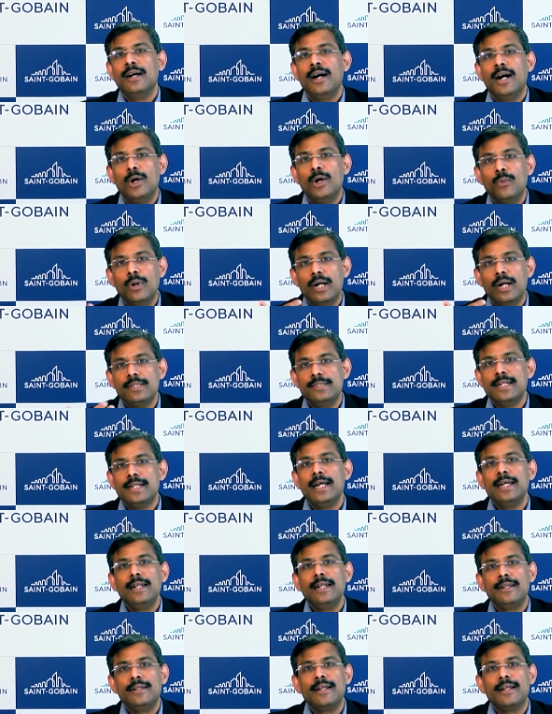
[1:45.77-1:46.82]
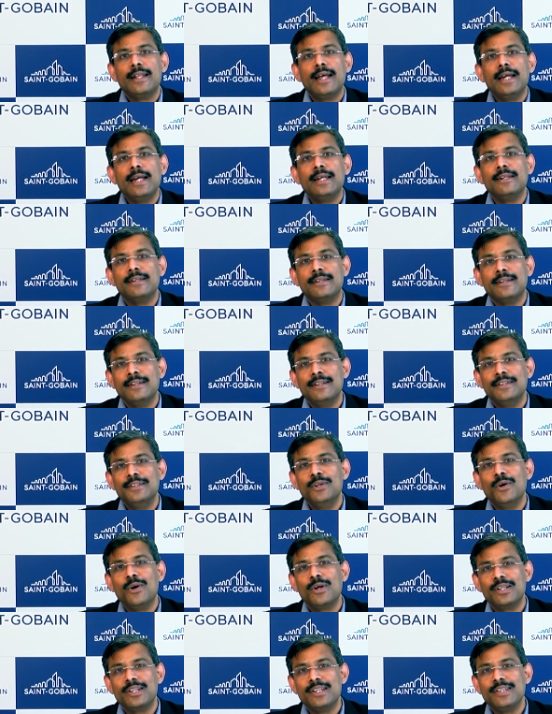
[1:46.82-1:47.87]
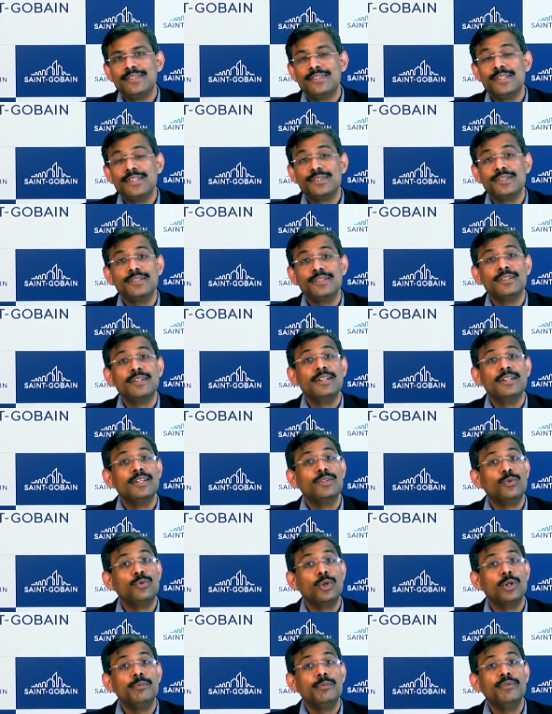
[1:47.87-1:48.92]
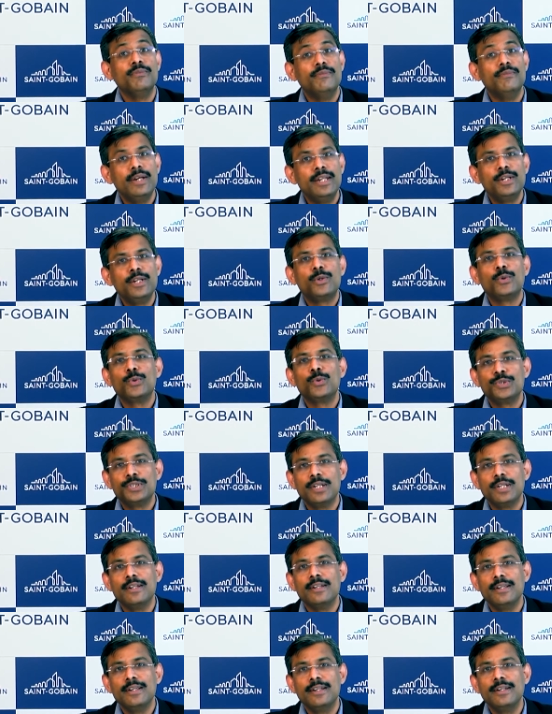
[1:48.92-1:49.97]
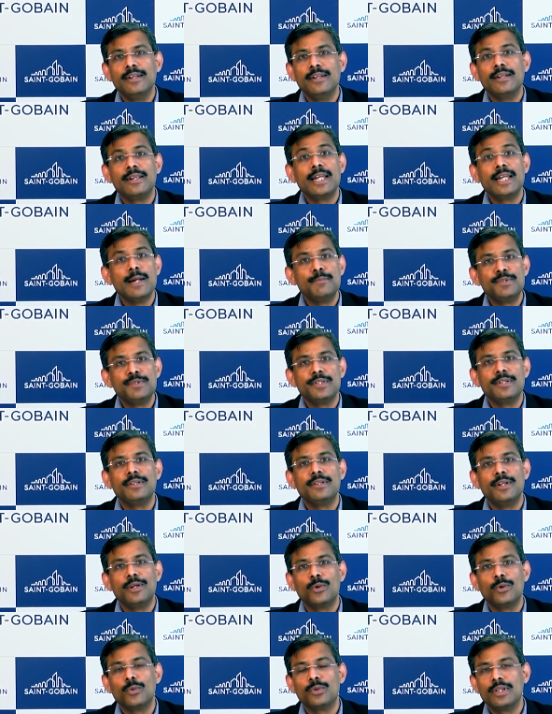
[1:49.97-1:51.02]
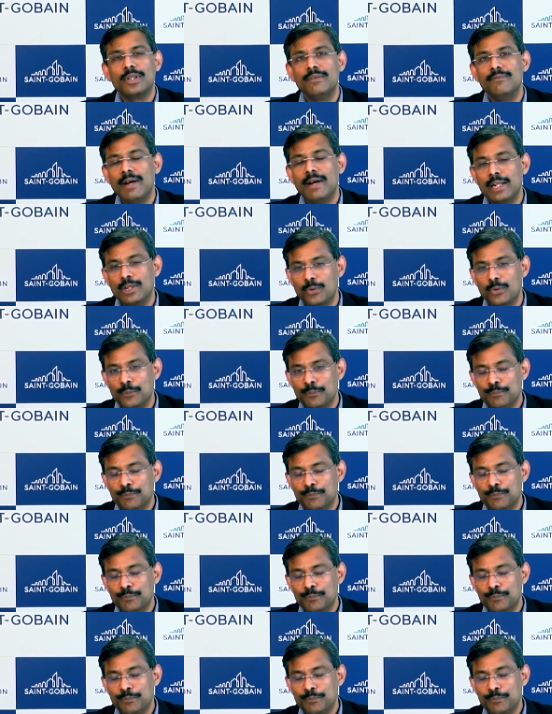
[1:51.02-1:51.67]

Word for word: how agile and aligned the organization is going to be very crucial in capturing the growth and value.